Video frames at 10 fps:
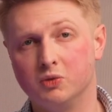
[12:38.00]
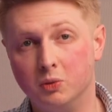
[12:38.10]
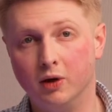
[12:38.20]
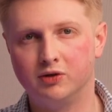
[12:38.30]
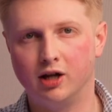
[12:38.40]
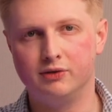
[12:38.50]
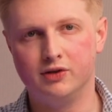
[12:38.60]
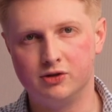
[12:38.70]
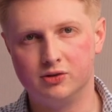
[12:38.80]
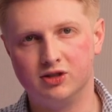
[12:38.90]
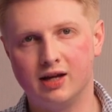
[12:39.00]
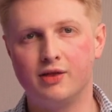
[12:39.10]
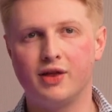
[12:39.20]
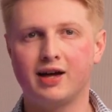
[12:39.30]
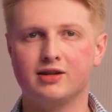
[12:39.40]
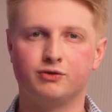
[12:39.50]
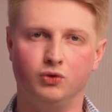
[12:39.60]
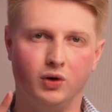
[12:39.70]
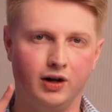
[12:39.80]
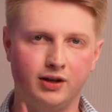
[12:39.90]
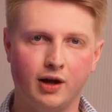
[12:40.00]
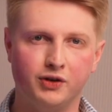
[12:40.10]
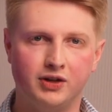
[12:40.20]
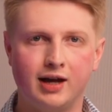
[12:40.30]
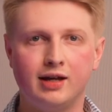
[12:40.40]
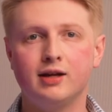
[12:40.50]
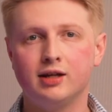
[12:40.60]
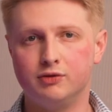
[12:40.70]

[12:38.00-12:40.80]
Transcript: we won't delve into today. That is for another day.